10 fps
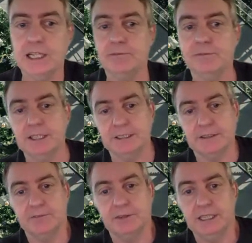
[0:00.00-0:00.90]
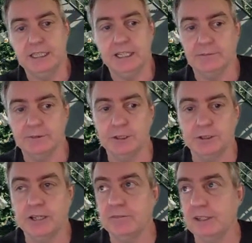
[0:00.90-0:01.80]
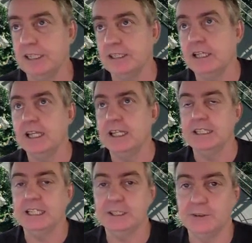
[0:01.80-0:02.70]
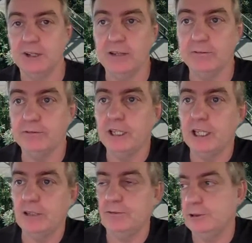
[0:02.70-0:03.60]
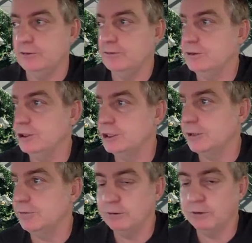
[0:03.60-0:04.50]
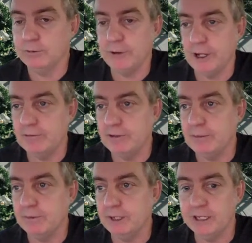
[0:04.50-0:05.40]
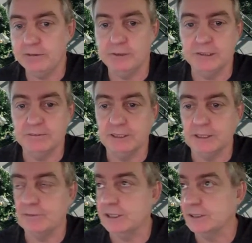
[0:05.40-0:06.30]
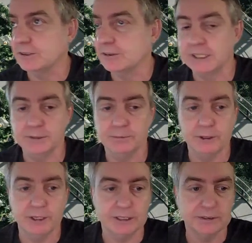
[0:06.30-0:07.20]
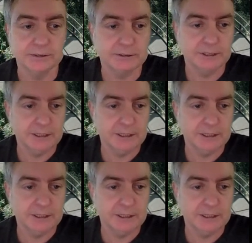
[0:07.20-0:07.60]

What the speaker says: but it's completely up to you how many years you have. If you want a 5-year plan, we recommend strategic modeling.